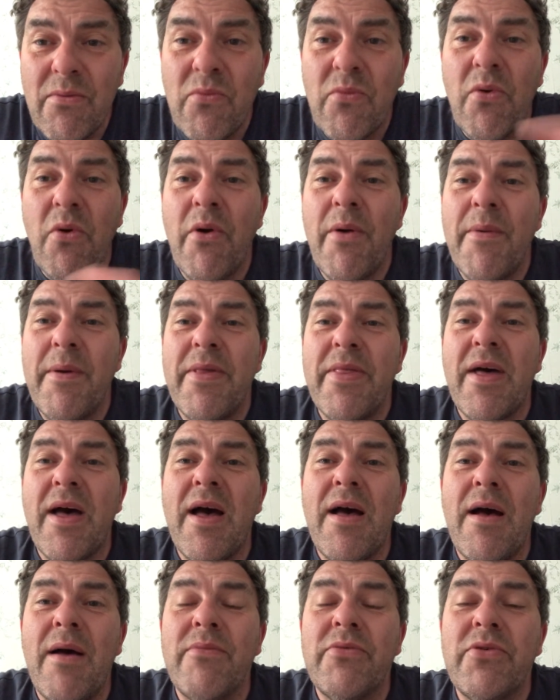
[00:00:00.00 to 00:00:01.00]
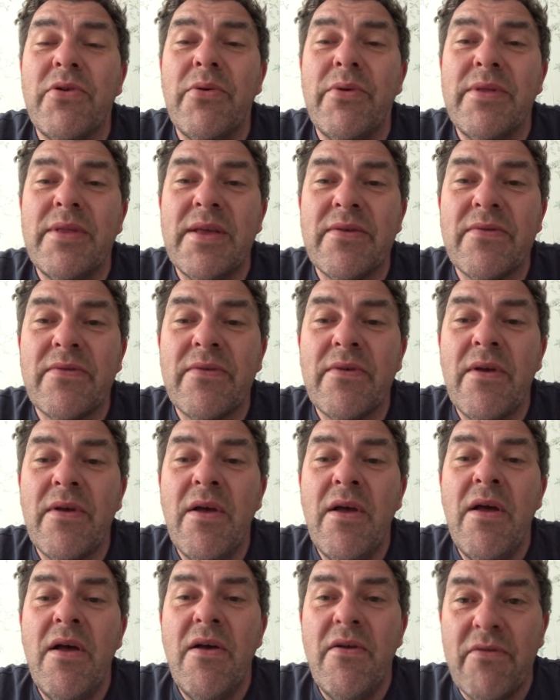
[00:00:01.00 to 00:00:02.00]
worry about that. I'm doing this
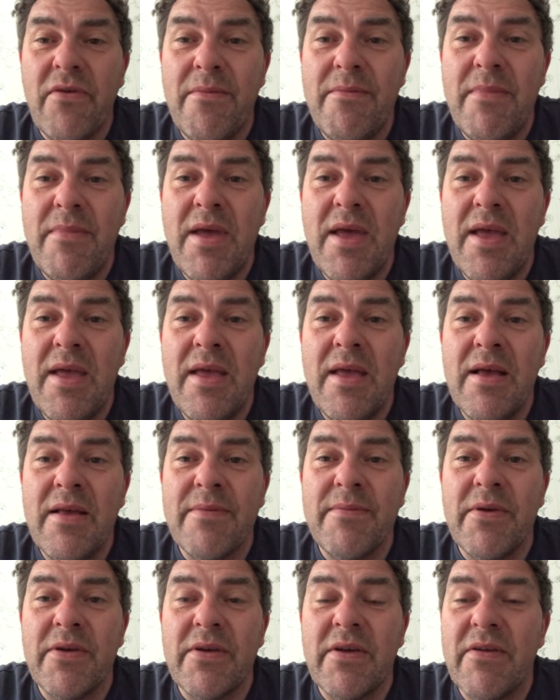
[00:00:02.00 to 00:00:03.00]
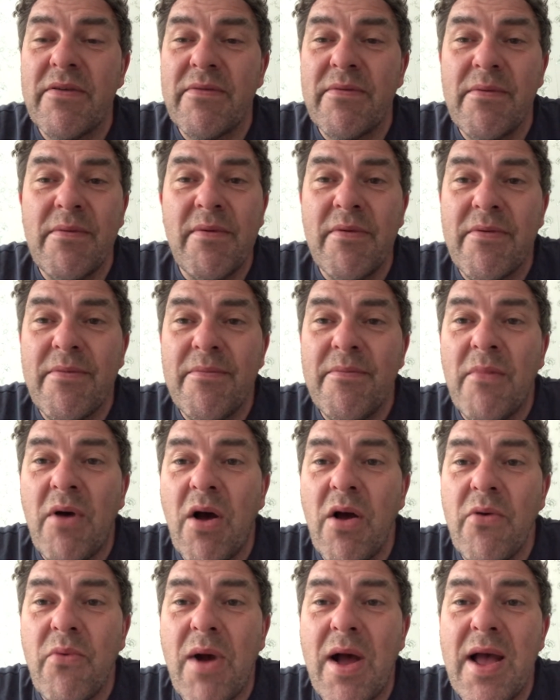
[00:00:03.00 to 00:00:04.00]
for me as much as it's
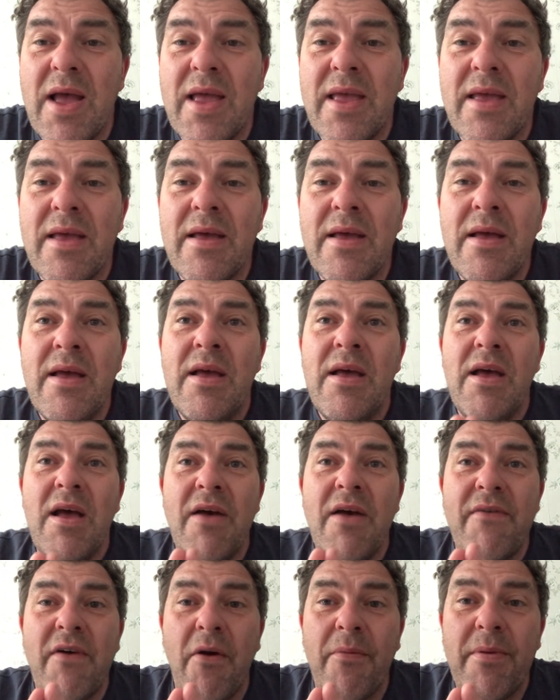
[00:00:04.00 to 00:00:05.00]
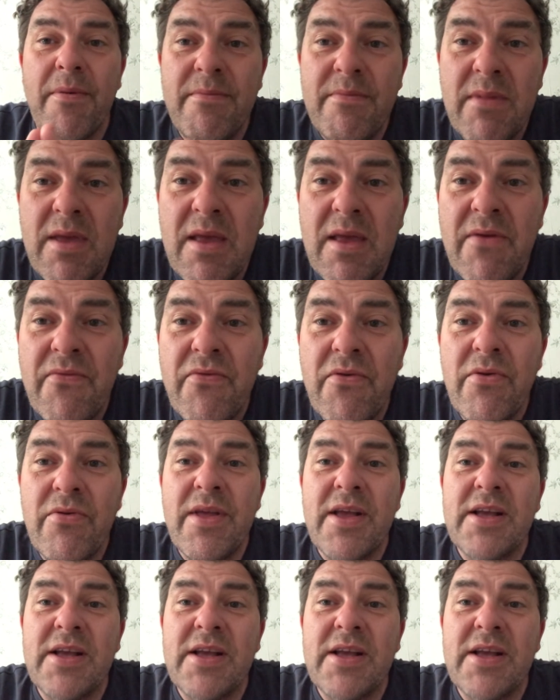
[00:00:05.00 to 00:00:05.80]
my way of helping me through the